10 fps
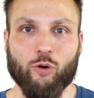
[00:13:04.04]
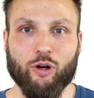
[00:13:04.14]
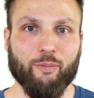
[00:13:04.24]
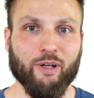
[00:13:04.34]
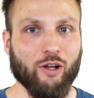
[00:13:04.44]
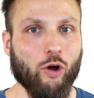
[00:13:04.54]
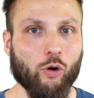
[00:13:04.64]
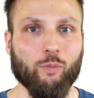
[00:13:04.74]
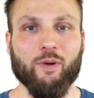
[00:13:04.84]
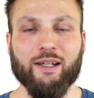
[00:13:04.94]
warm and
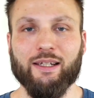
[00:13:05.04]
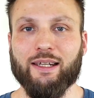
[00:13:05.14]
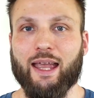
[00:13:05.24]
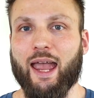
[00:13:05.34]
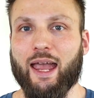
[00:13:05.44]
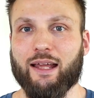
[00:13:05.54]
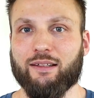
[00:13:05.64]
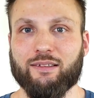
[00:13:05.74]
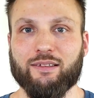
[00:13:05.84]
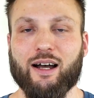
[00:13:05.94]
home,
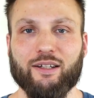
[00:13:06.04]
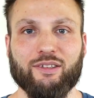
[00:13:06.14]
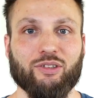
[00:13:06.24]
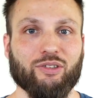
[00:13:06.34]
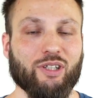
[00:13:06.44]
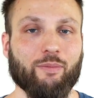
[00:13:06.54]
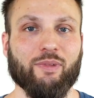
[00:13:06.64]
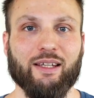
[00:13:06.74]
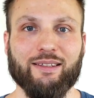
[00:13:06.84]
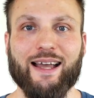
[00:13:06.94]
and not do
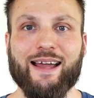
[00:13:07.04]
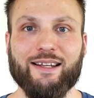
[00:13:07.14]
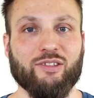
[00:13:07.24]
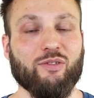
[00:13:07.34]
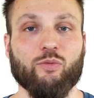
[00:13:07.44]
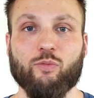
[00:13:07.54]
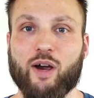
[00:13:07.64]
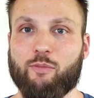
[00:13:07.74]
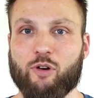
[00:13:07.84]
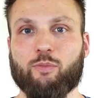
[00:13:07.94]
something that is
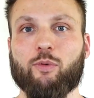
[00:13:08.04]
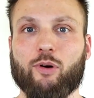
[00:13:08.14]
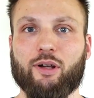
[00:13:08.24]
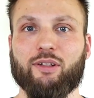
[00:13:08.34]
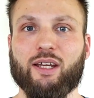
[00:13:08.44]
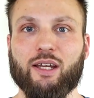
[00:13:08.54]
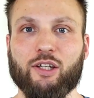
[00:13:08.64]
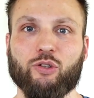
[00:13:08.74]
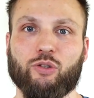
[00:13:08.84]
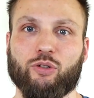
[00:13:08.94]
way more important
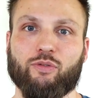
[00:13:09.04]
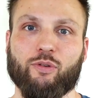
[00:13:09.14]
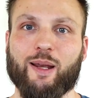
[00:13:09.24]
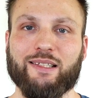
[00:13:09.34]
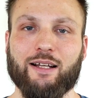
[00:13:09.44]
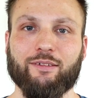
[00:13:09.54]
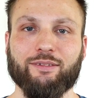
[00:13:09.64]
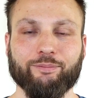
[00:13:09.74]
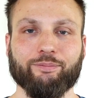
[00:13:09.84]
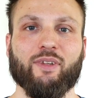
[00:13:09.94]
to do for
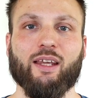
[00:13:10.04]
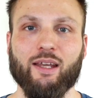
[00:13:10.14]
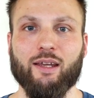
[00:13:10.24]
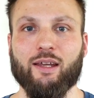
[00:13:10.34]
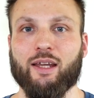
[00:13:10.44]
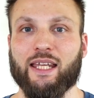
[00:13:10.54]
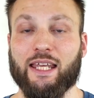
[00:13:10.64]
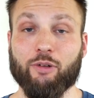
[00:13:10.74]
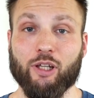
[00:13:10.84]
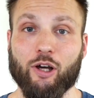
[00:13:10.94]
myself.
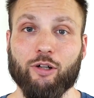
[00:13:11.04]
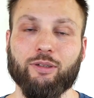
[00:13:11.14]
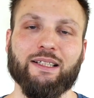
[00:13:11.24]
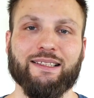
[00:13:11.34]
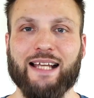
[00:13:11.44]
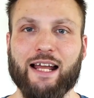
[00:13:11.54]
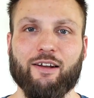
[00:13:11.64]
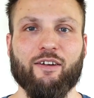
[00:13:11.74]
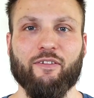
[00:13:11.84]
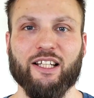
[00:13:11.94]
Here we go. It's kind
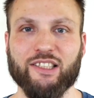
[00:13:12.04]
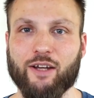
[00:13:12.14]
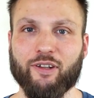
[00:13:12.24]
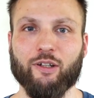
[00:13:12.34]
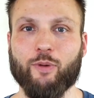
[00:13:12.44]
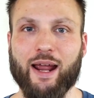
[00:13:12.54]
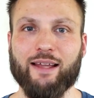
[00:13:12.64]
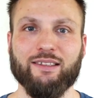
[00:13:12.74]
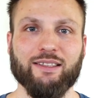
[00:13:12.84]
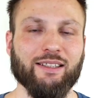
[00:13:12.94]
of philosophical
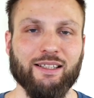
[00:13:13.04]
rant